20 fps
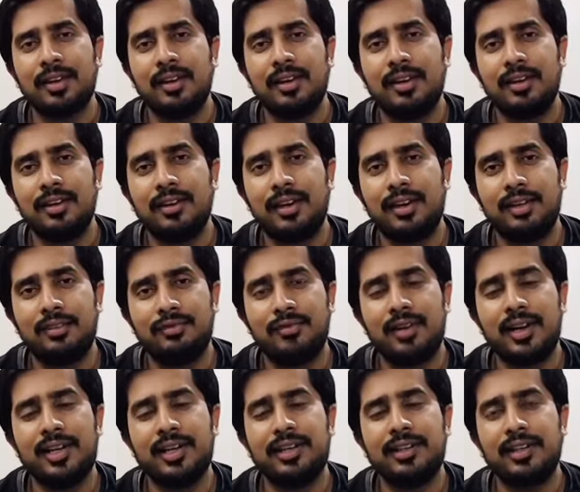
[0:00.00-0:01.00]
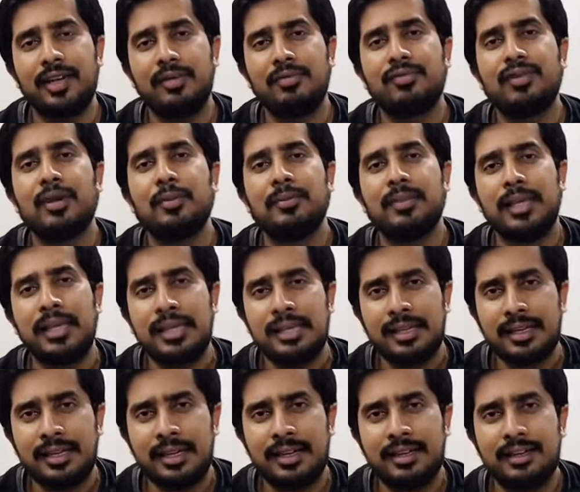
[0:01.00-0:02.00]
and finding them from the
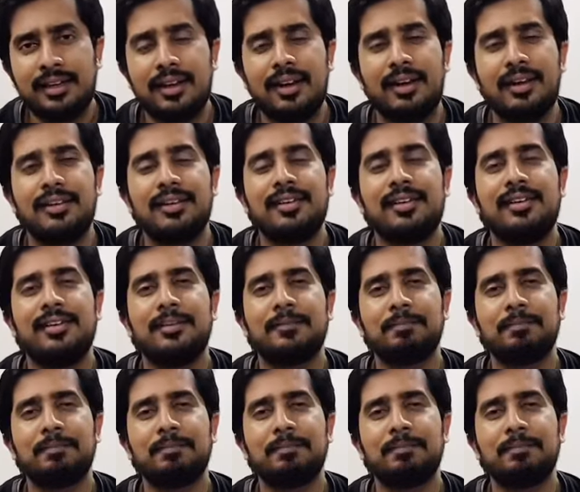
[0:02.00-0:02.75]
internet and